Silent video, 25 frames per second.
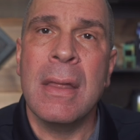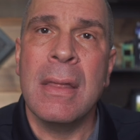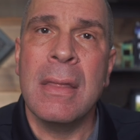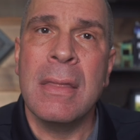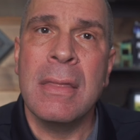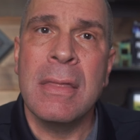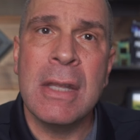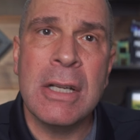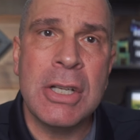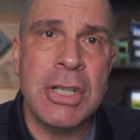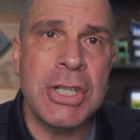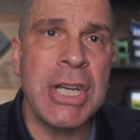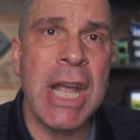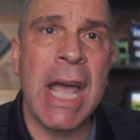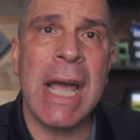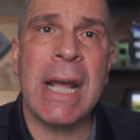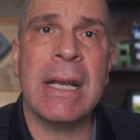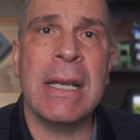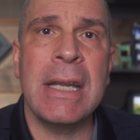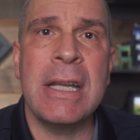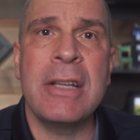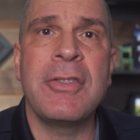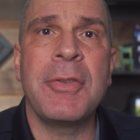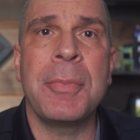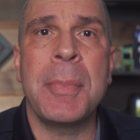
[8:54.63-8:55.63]
The check
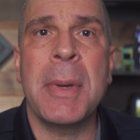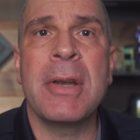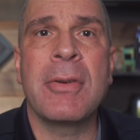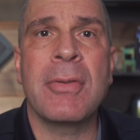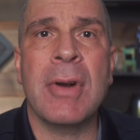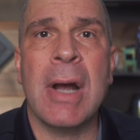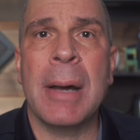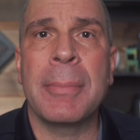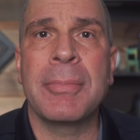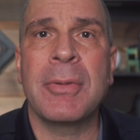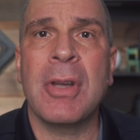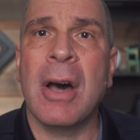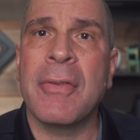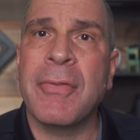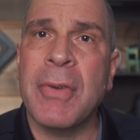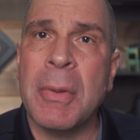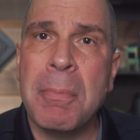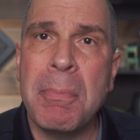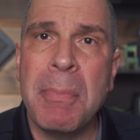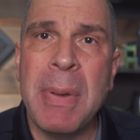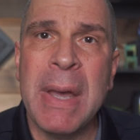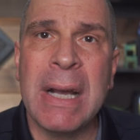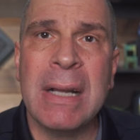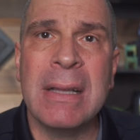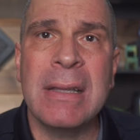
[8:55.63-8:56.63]
needs to be dropped off
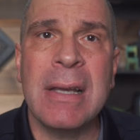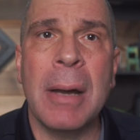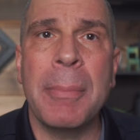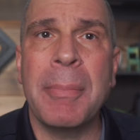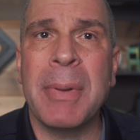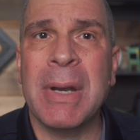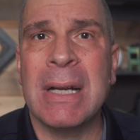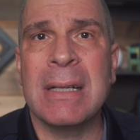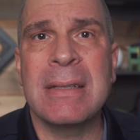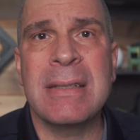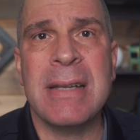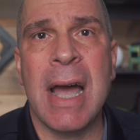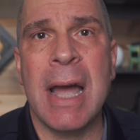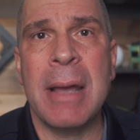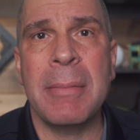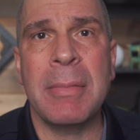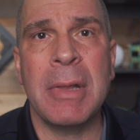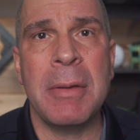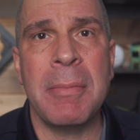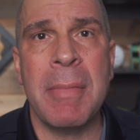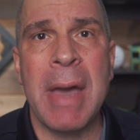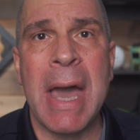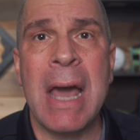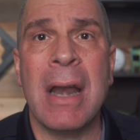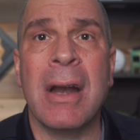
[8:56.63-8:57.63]
and picked up in a
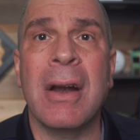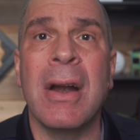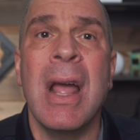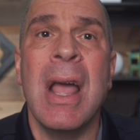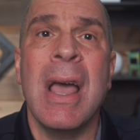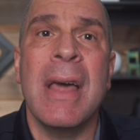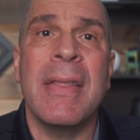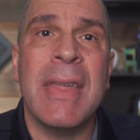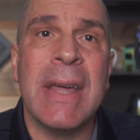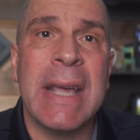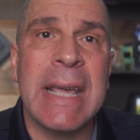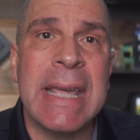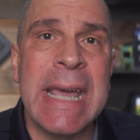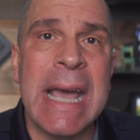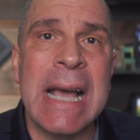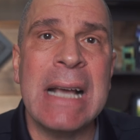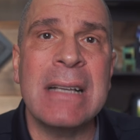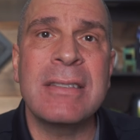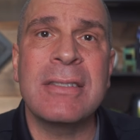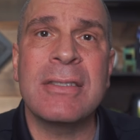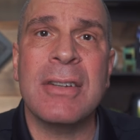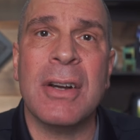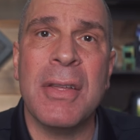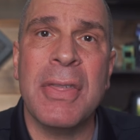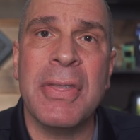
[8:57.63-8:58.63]
timely manner. The
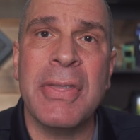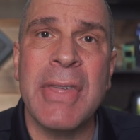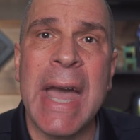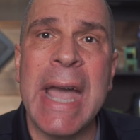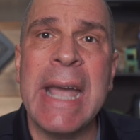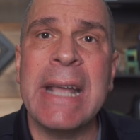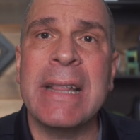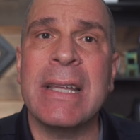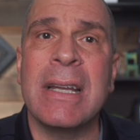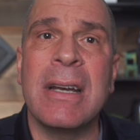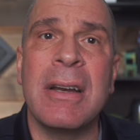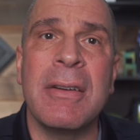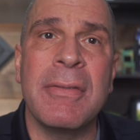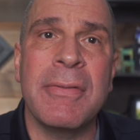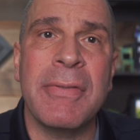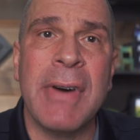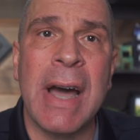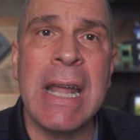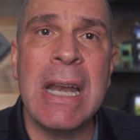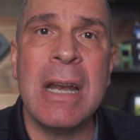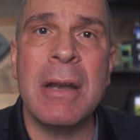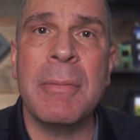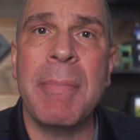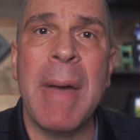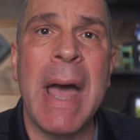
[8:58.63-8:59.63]
guests are thanked and
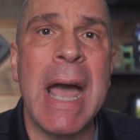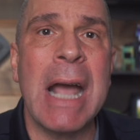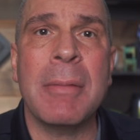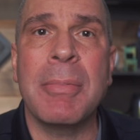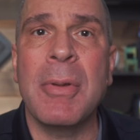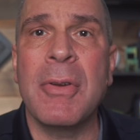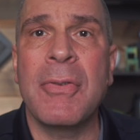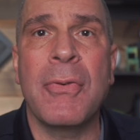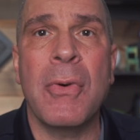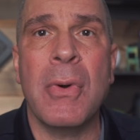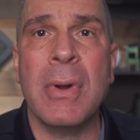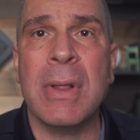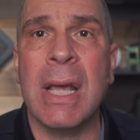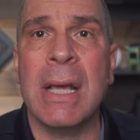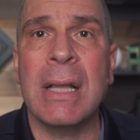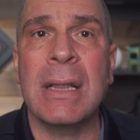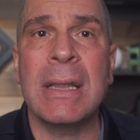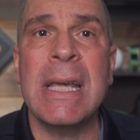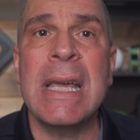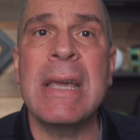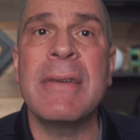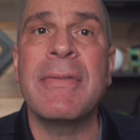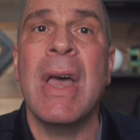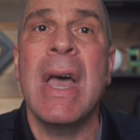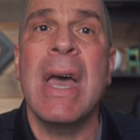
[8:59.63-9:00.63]
invited back before they
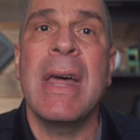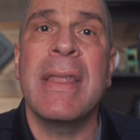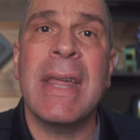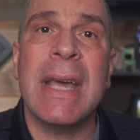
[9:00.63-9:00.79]
leave.